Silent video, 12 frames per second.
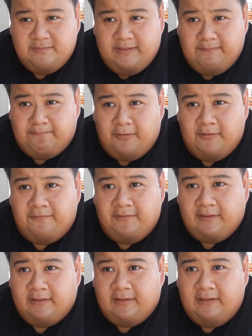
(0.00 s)
be
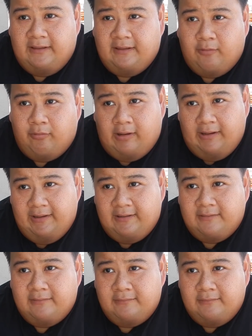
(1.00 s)
perfectly quiet